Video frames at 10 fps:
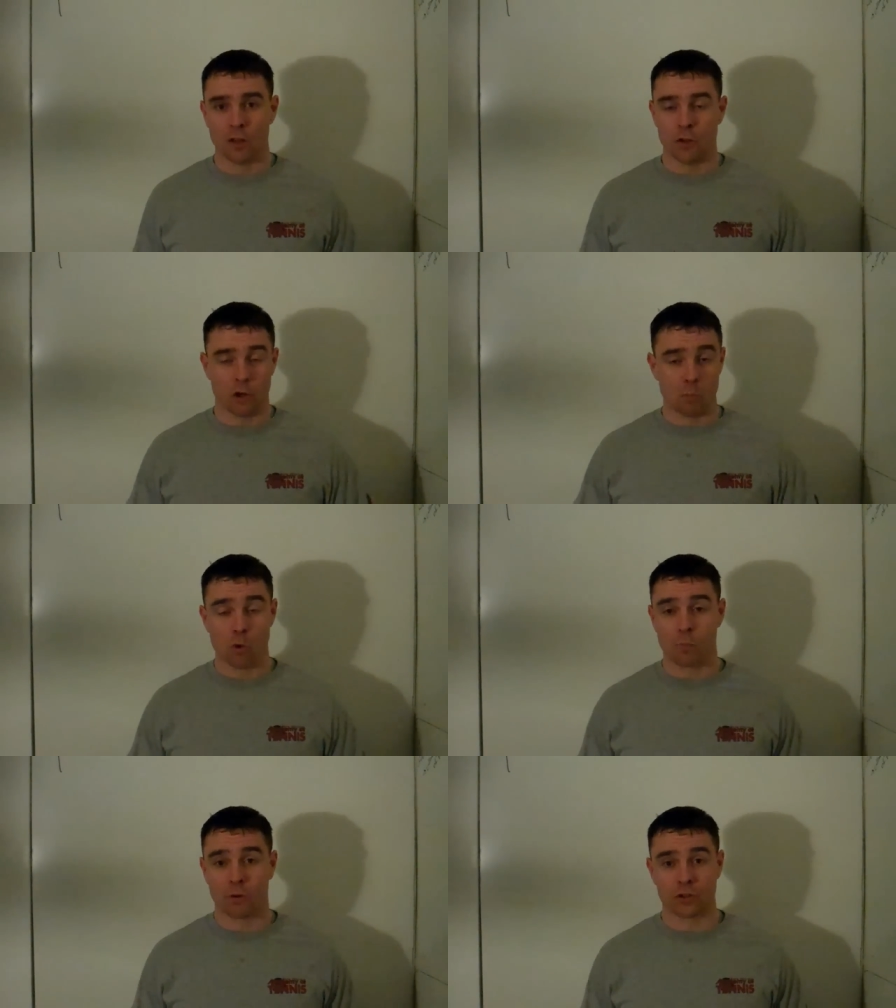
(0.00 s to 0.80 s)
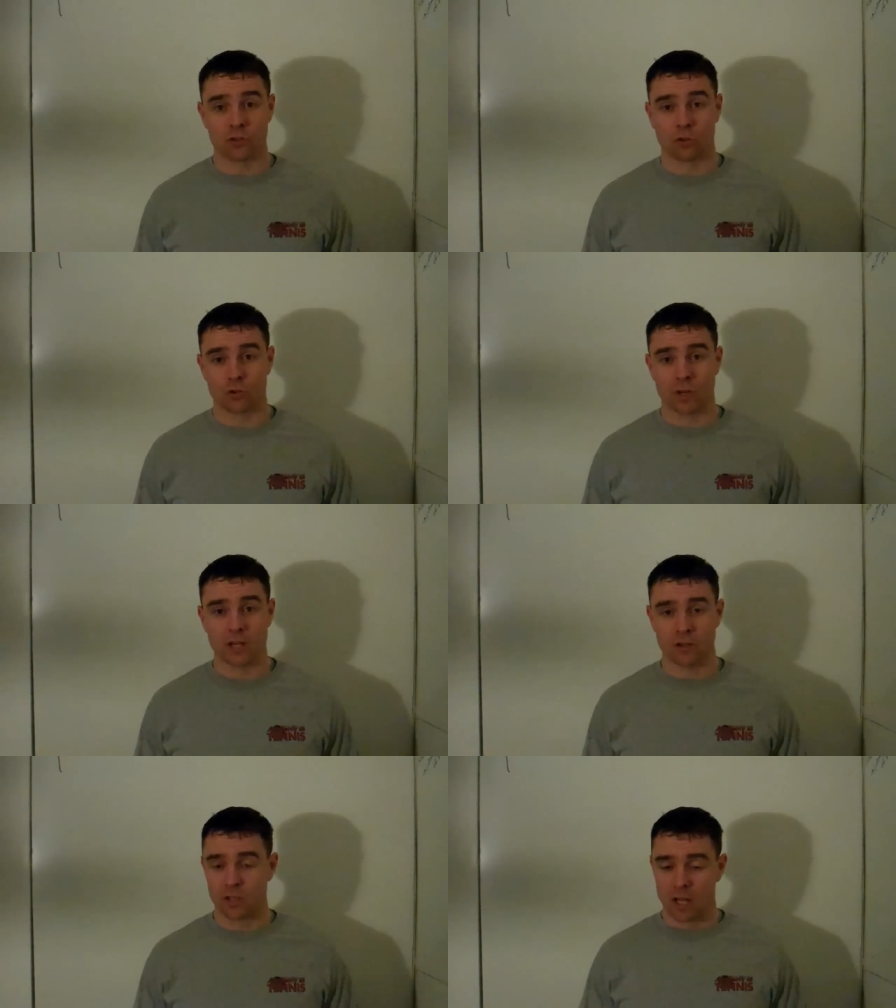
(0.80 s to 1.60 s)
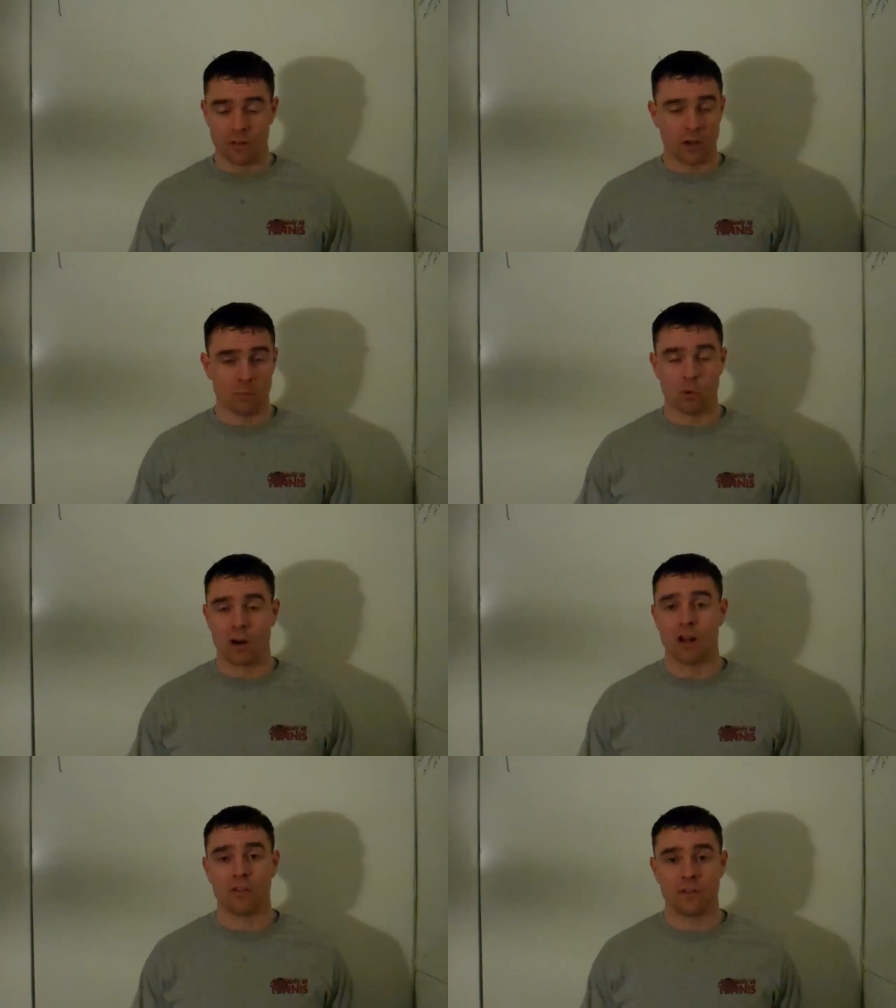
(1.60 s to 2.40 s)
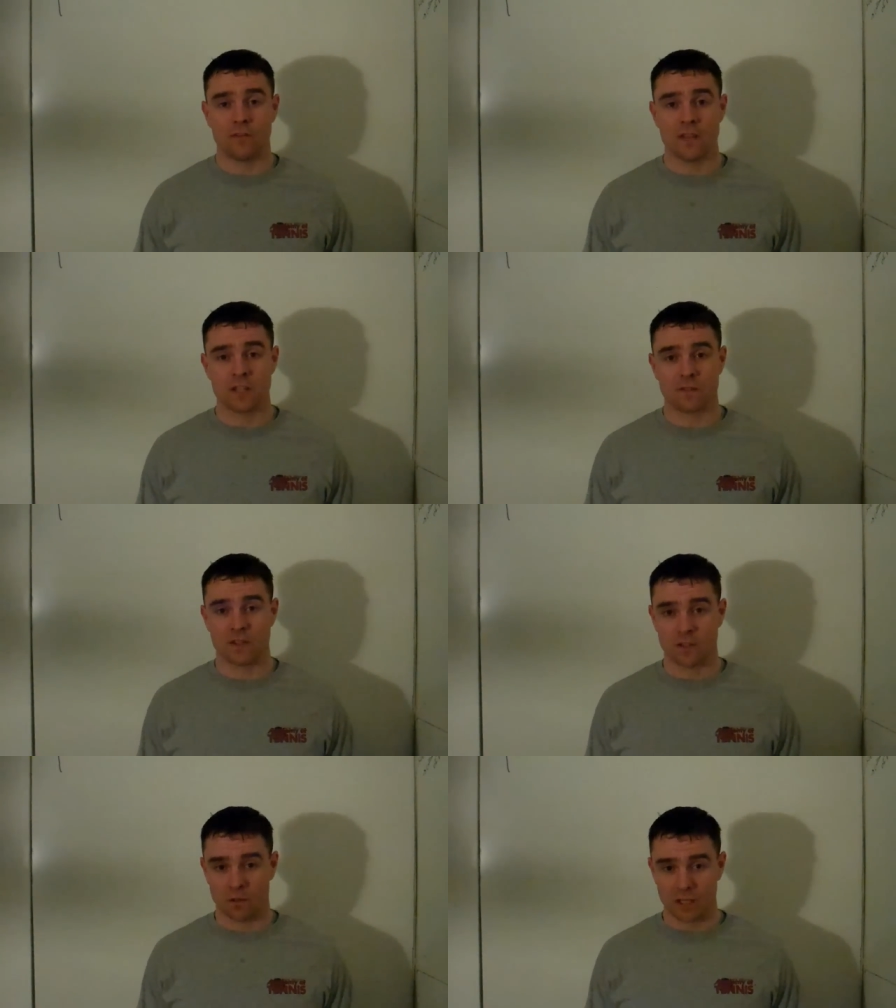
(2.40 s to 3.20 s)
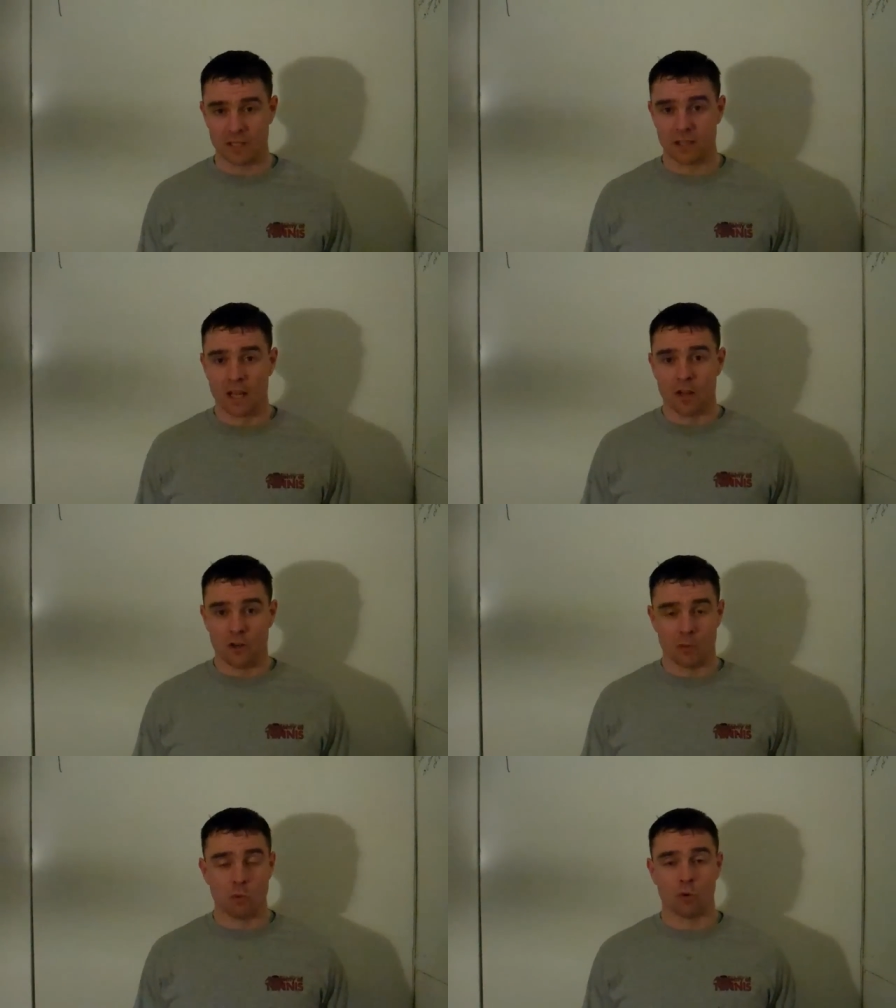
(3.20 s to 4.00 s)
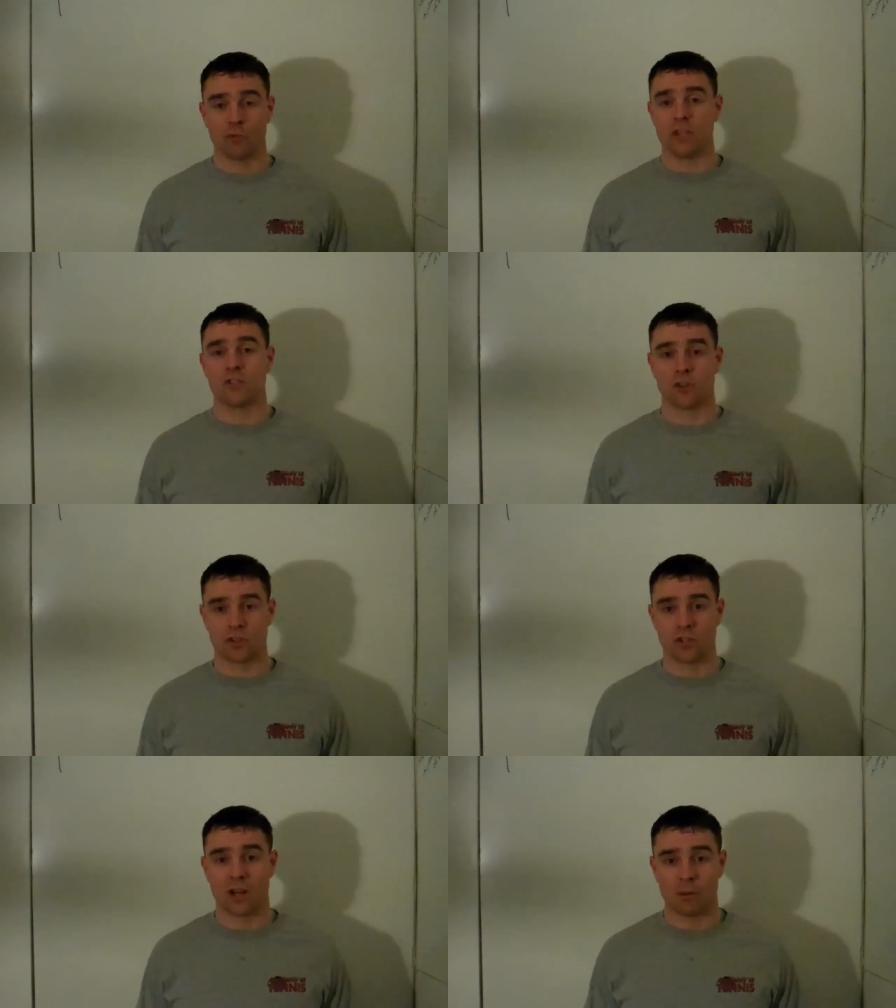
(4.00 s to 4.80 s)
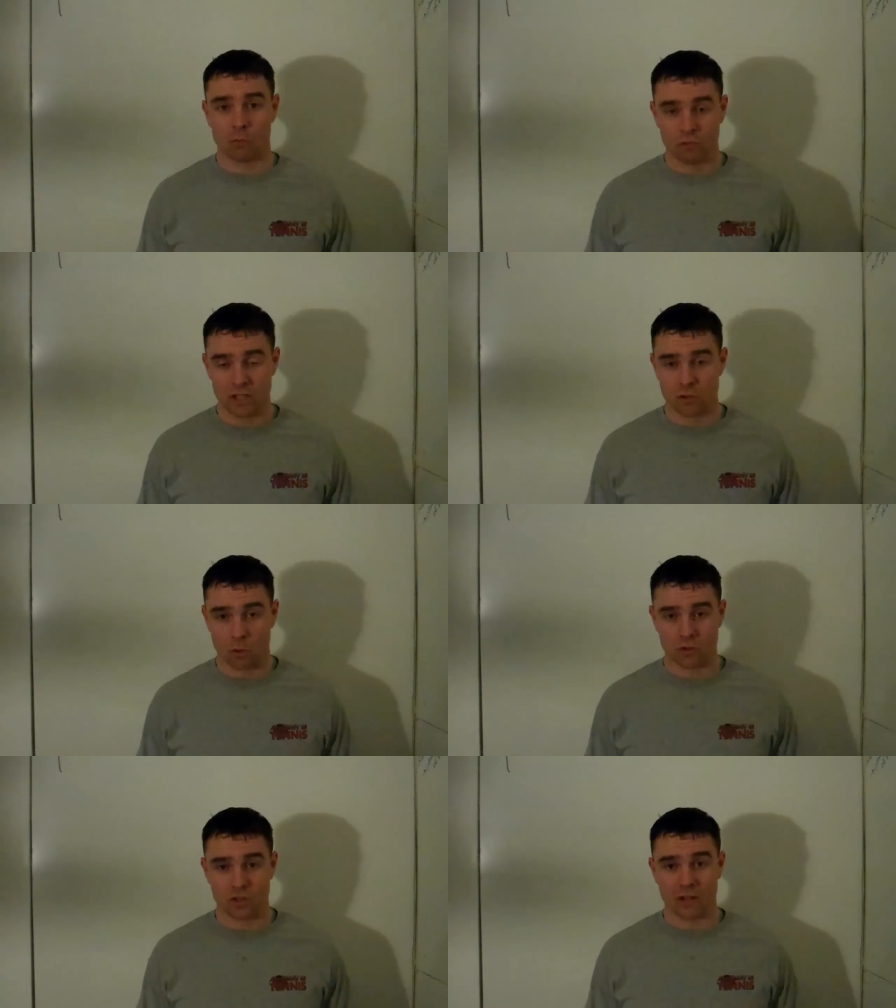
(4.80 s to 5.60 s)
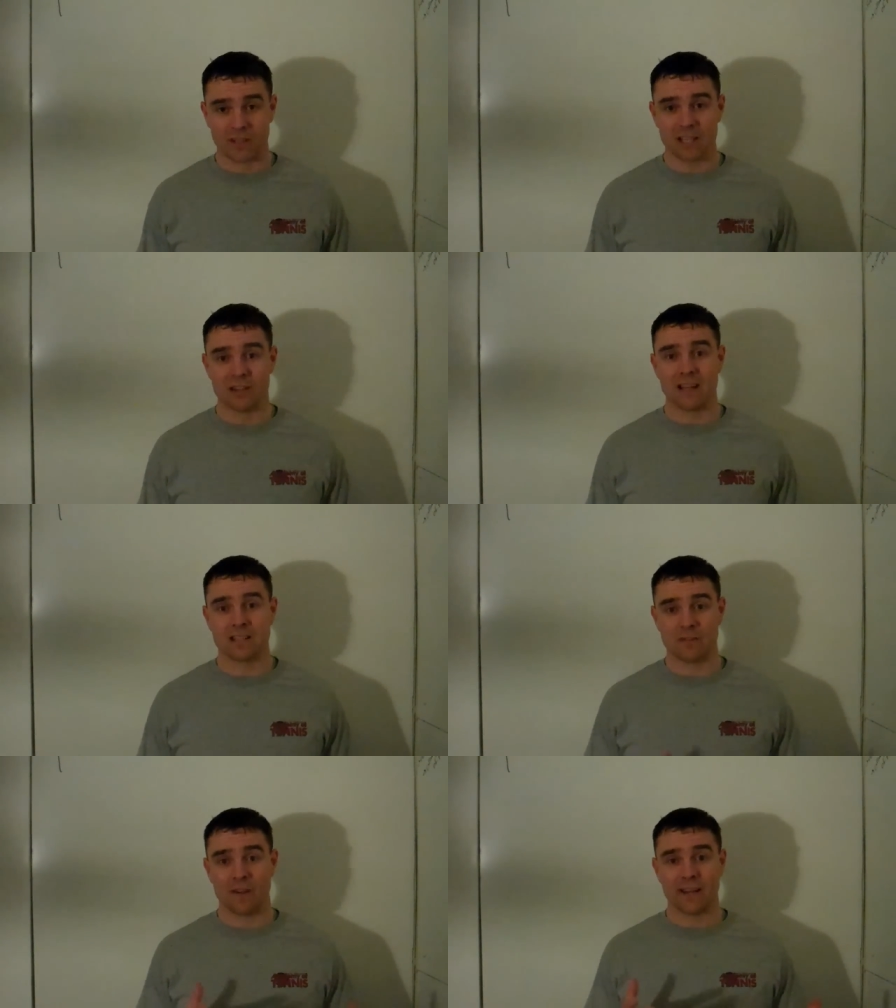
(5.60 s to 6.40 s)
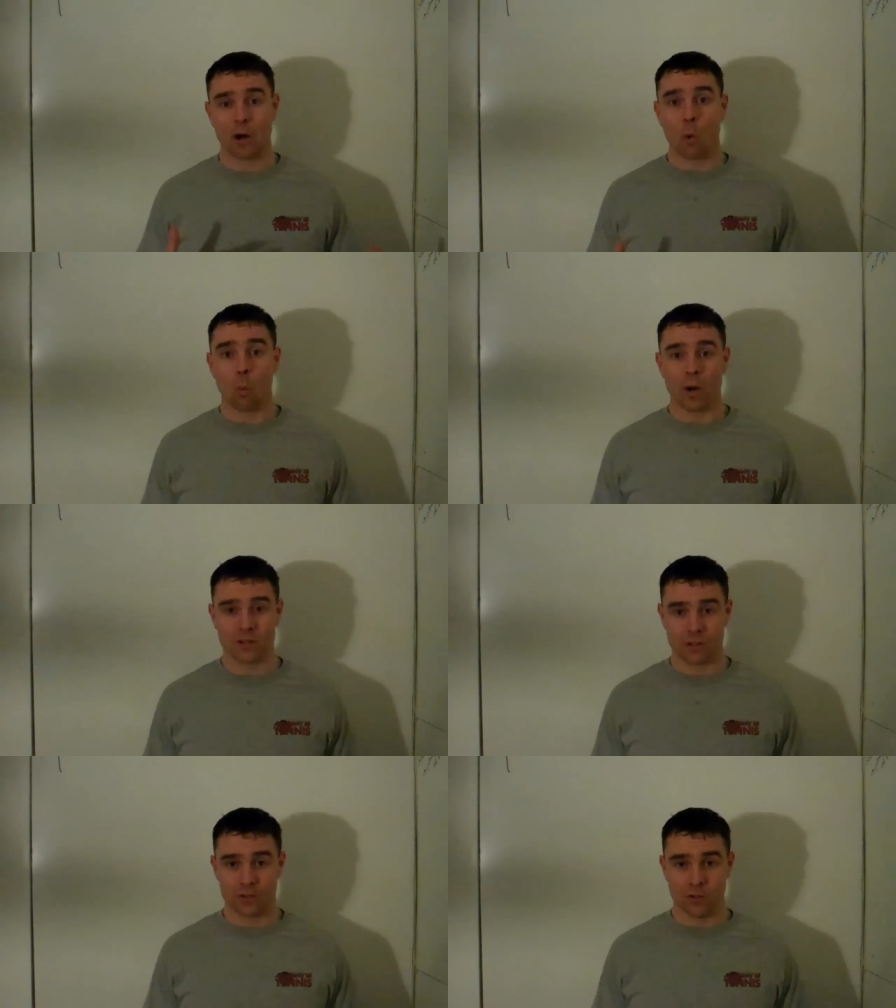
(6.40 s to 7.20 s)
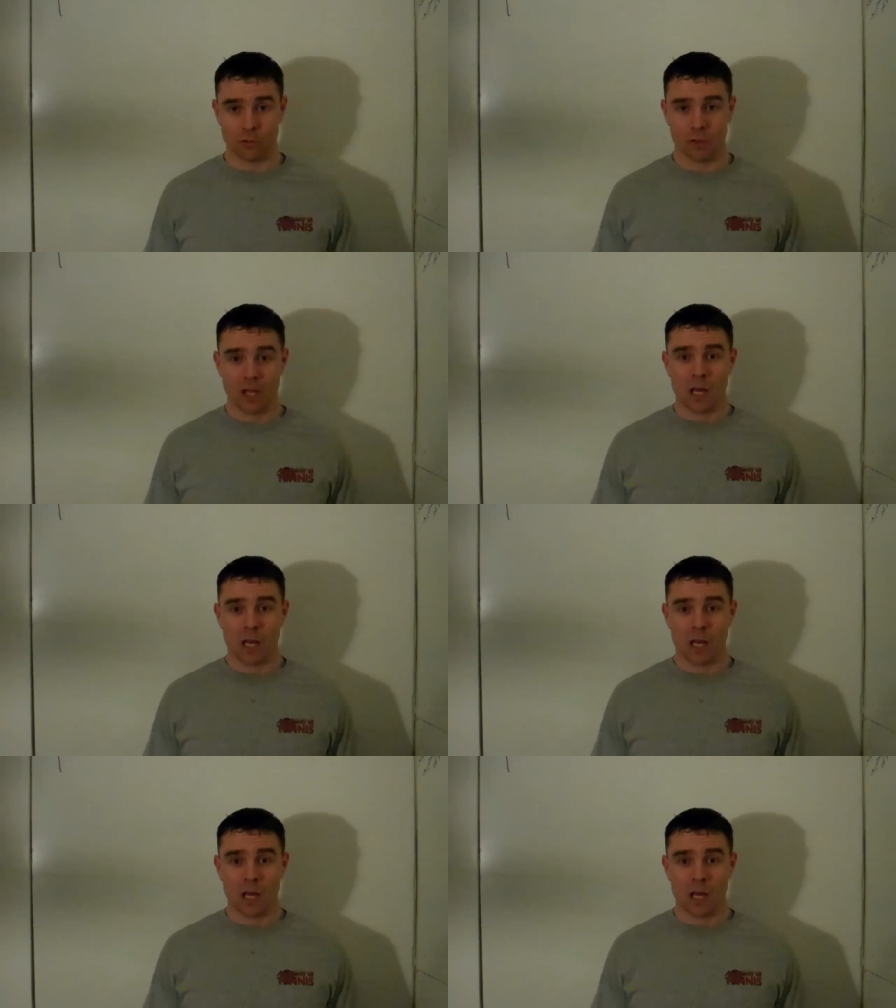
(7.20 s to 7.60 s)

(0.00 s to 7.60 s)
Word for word: There are more personal trainers. There are more health and fitness facilities. There are more resources on, resources on the internet to find out what to do.